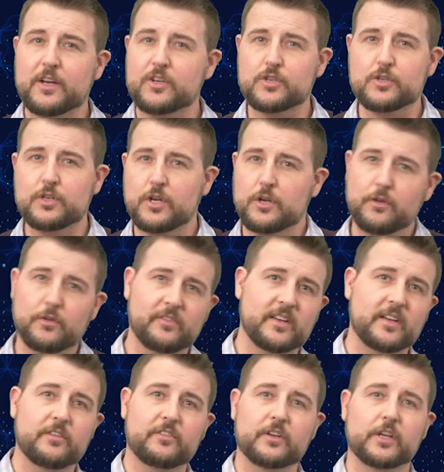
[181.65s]
sure you're using
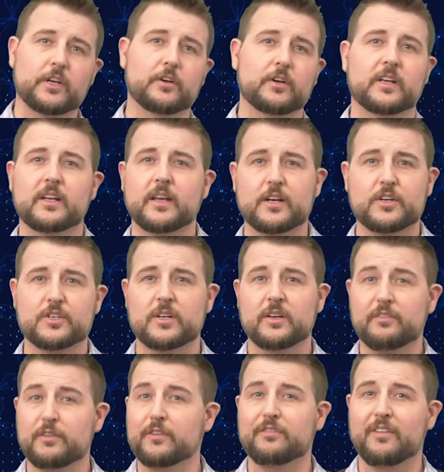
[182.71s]
a secure connection
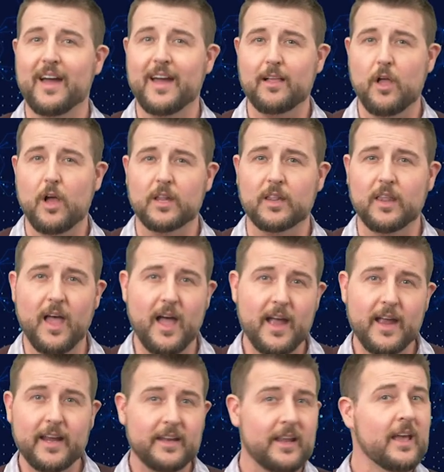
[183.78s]
if you file
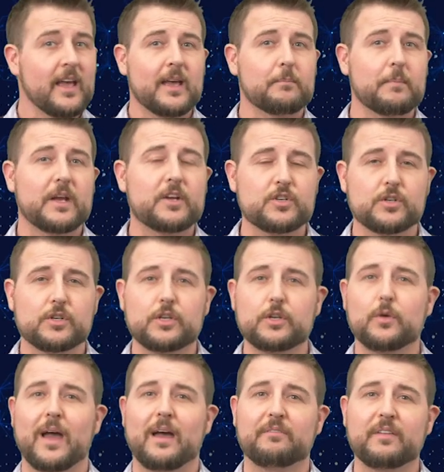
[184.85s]
online. Make sure you
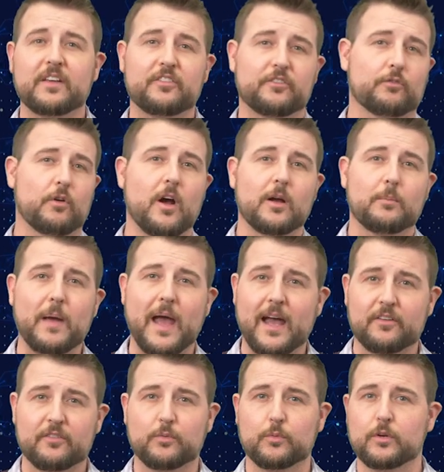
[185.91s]
have a strong
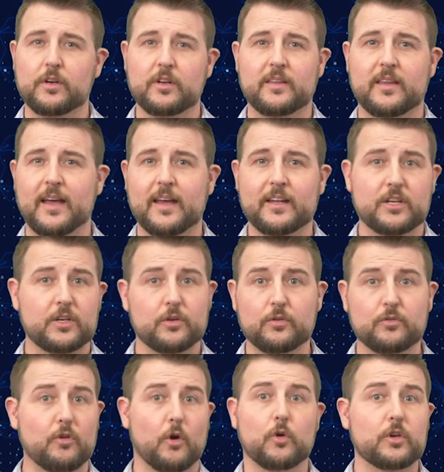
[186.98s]
password that you
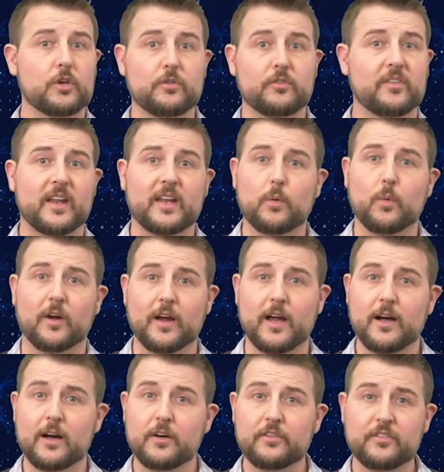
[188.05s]
don't use anywhere
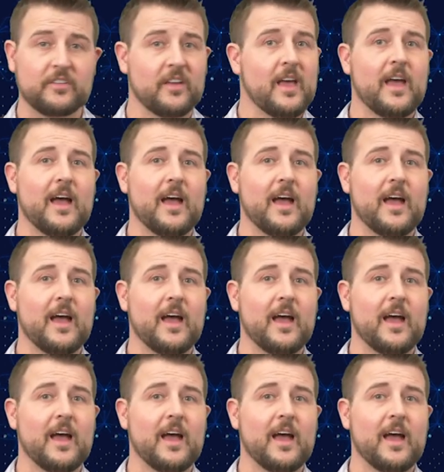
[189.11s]
else.